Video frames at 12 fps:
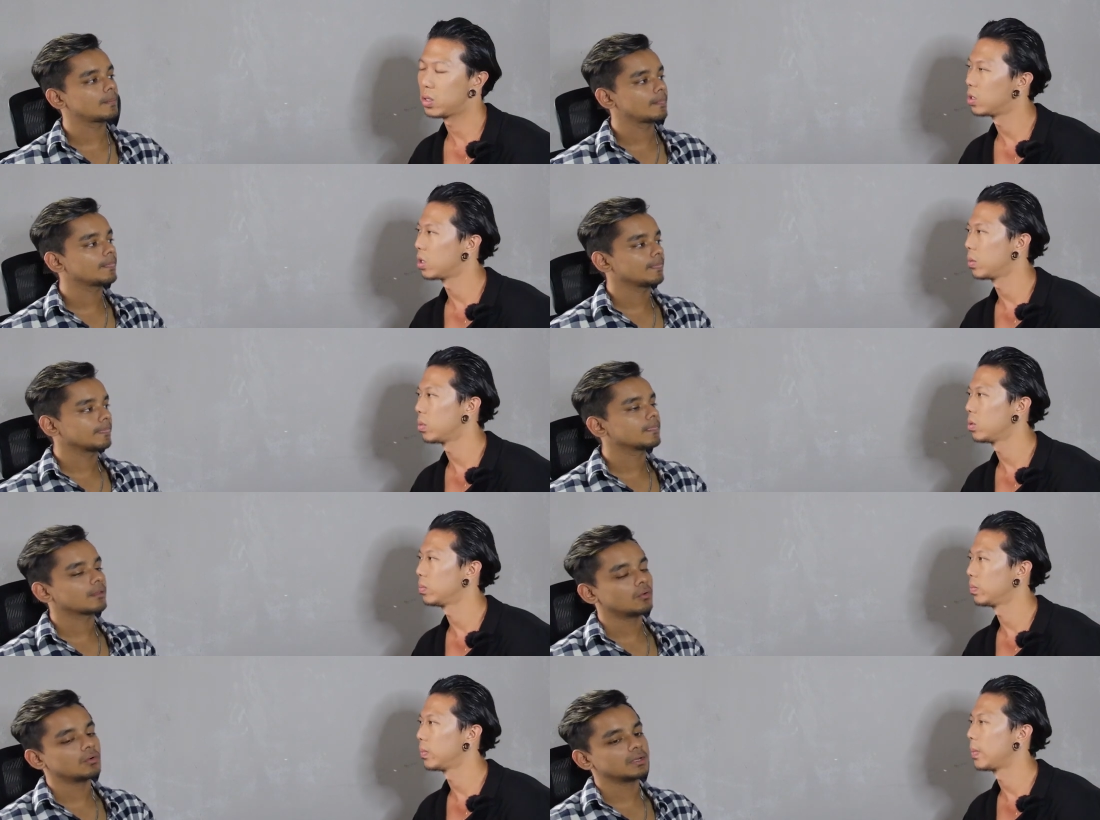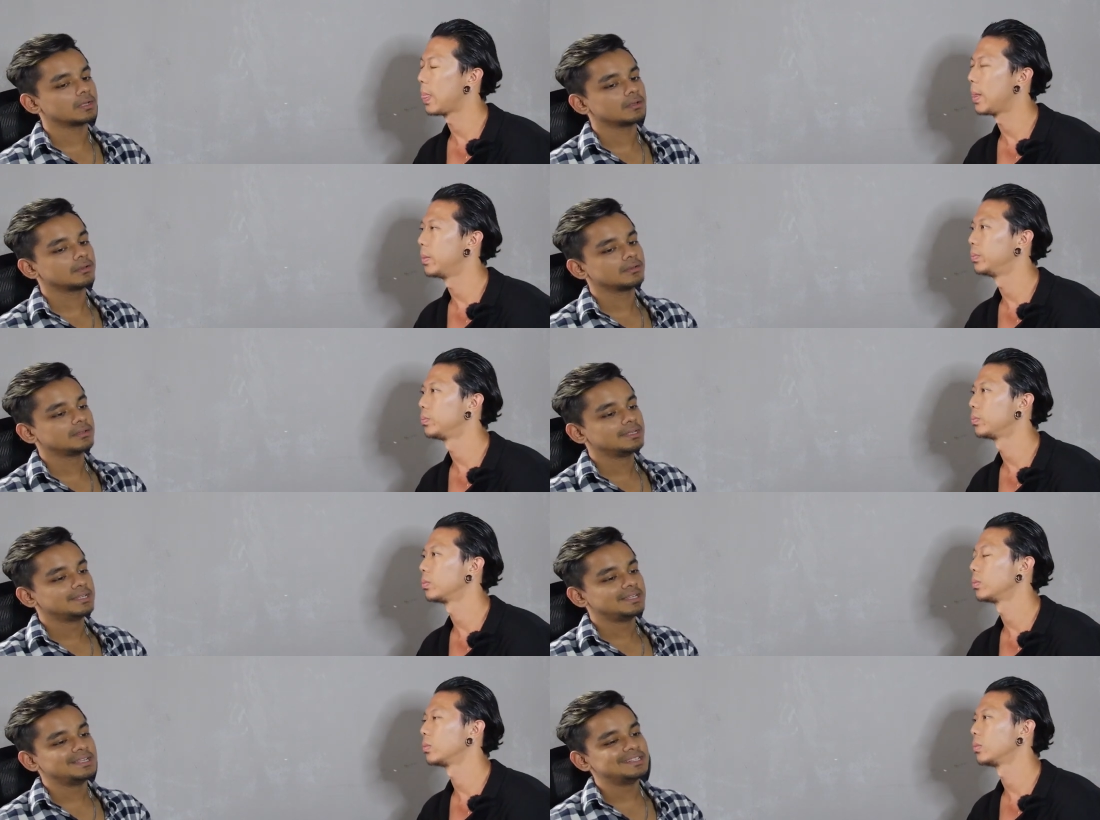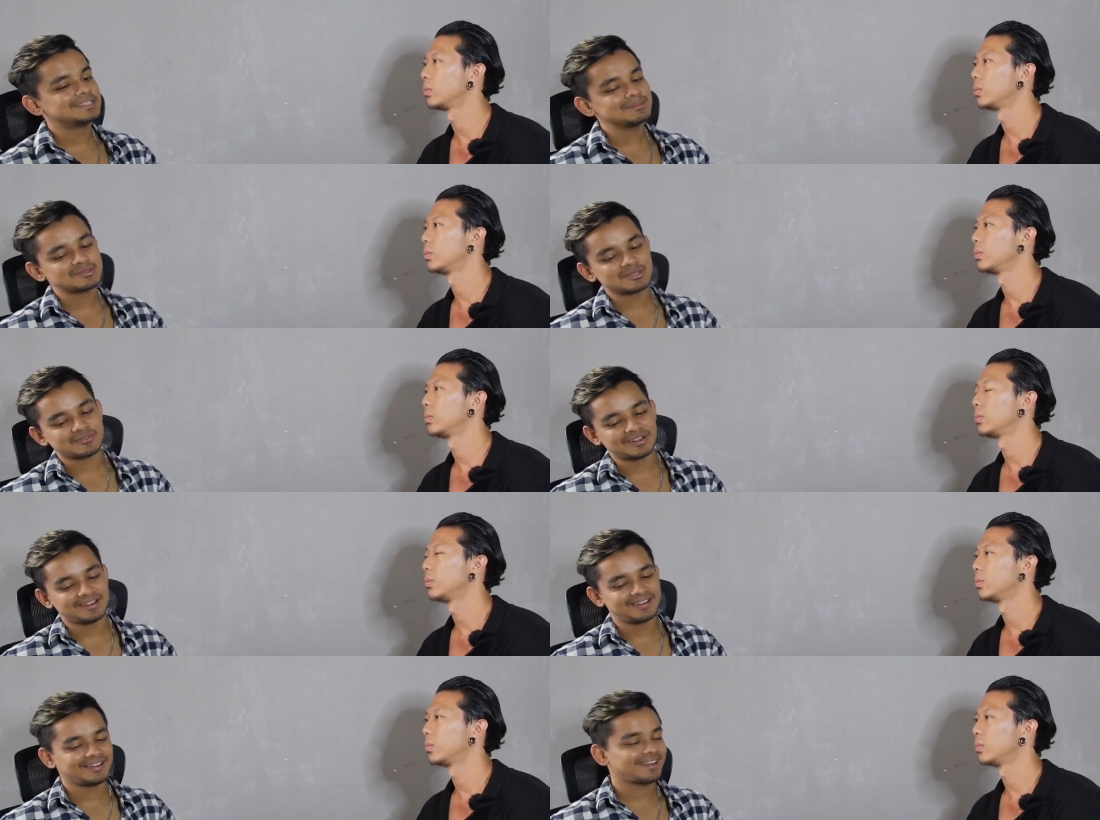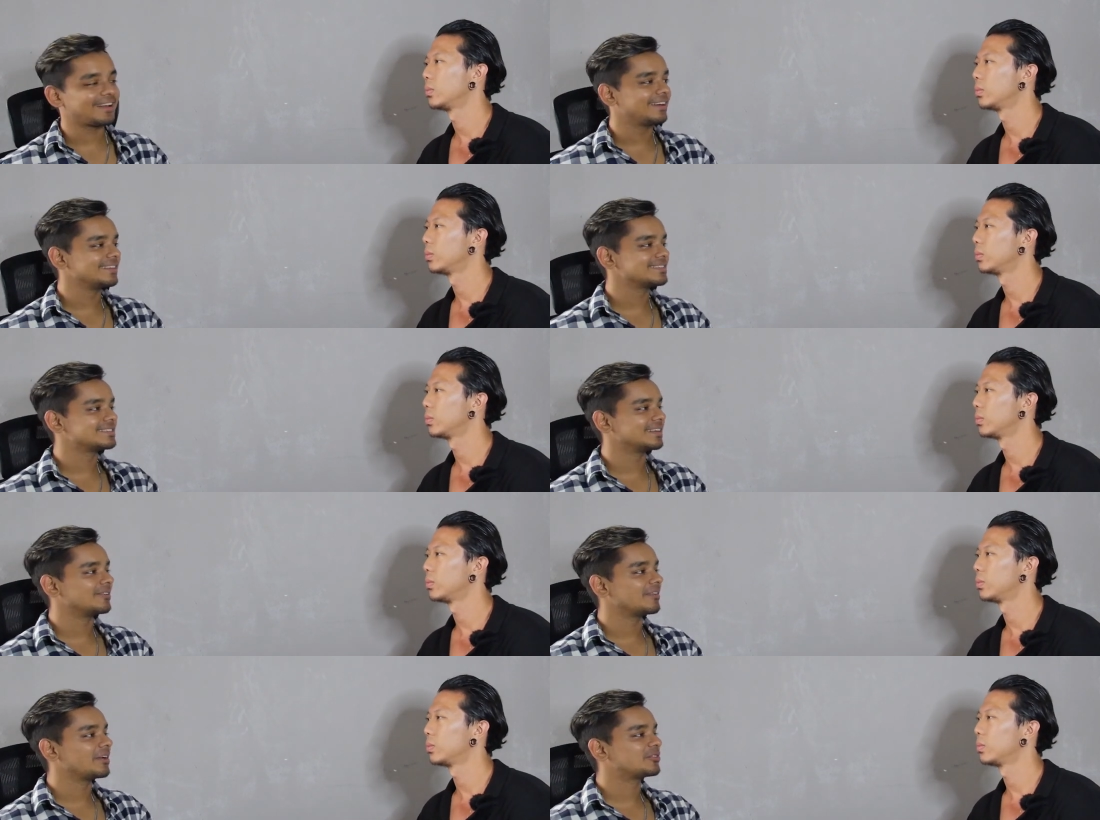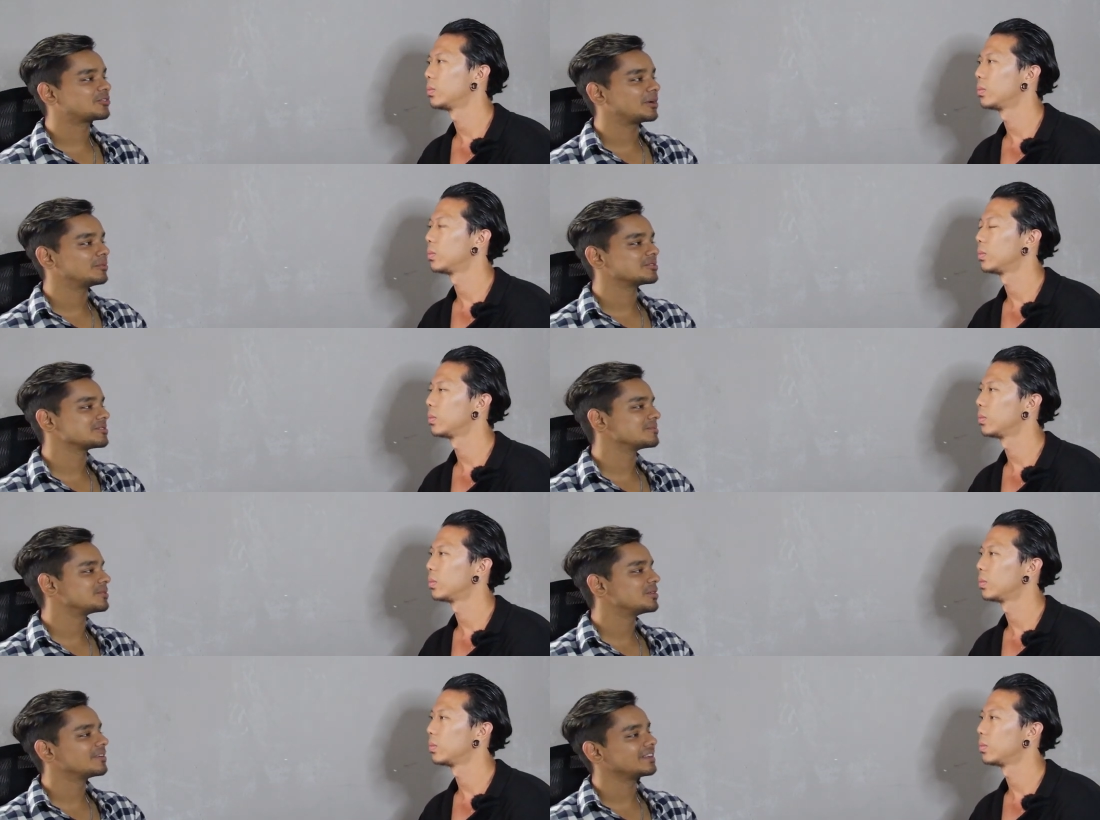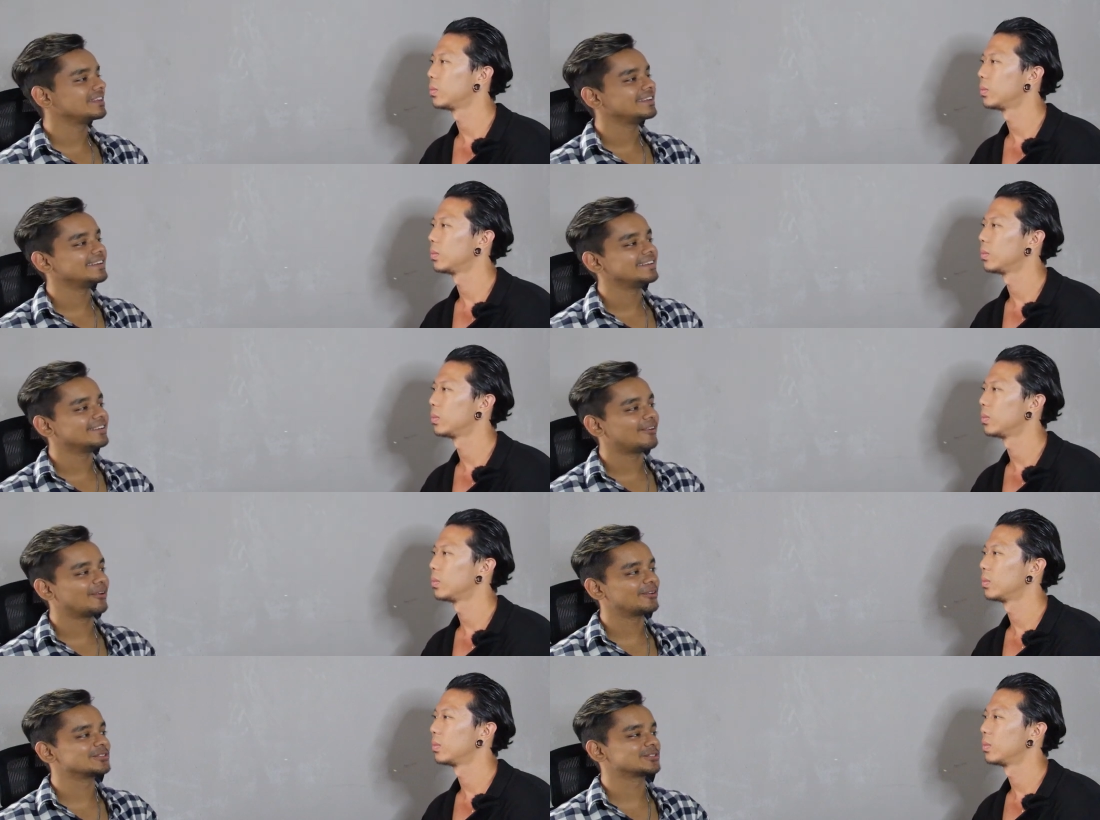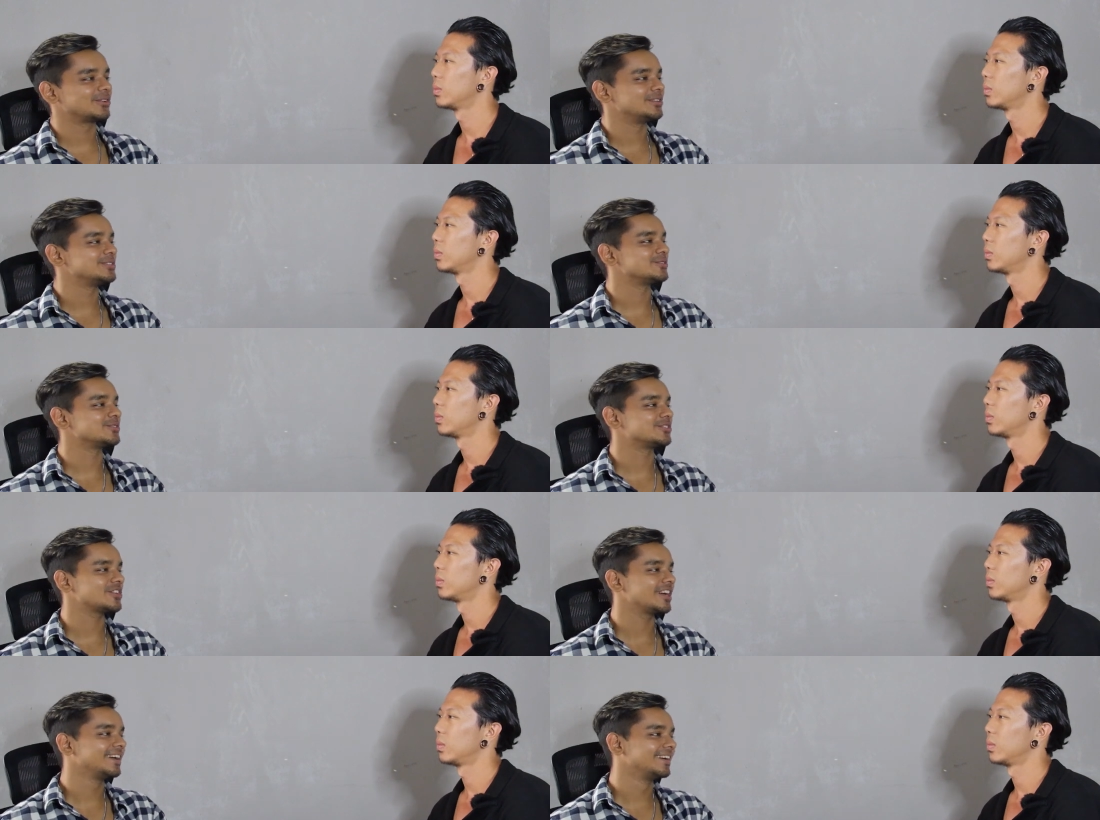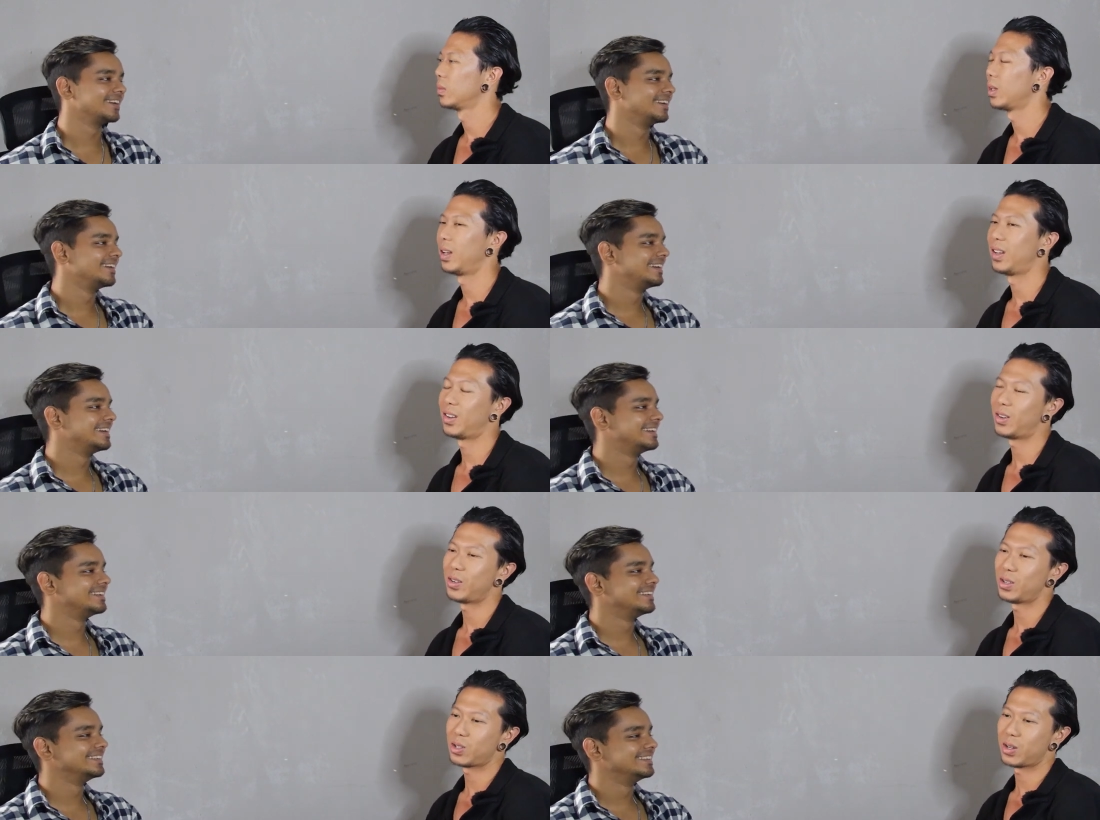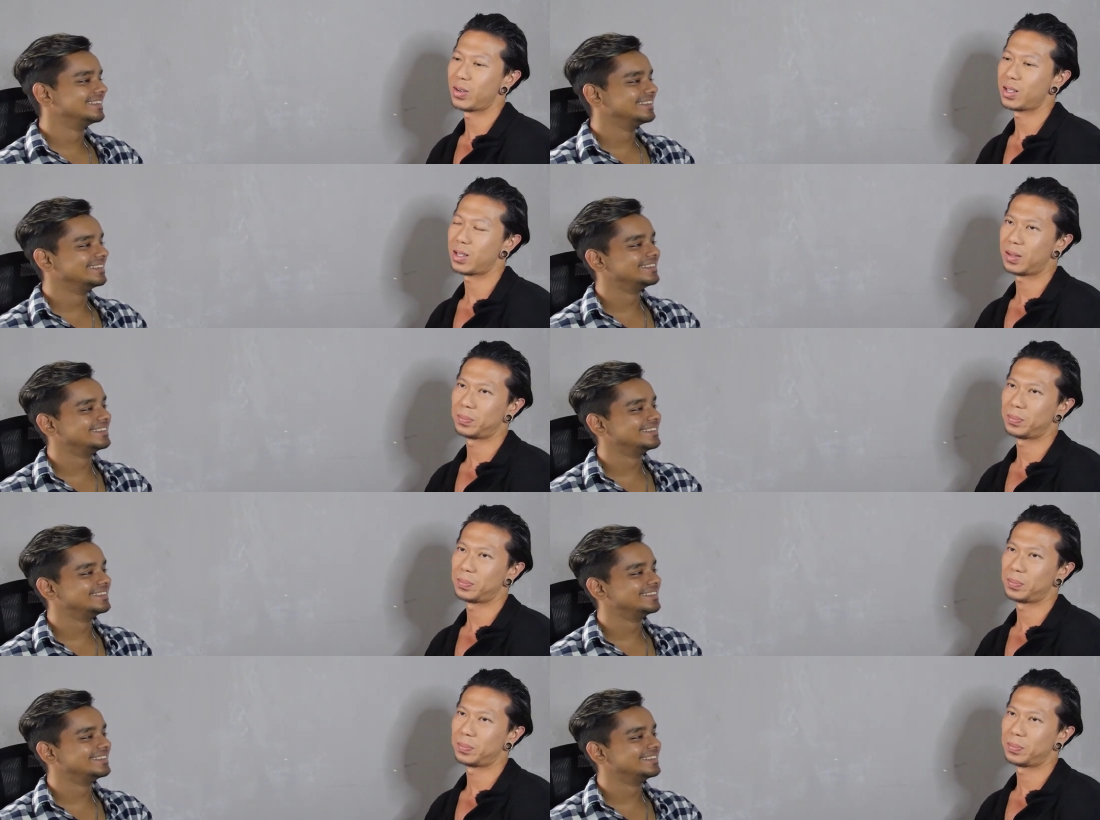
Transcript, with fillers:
Speaker 1: in Singapore. Okay. In terms of clients that are very troublesome, do you have any horror stories to share?
Speaker 2: Horror stories?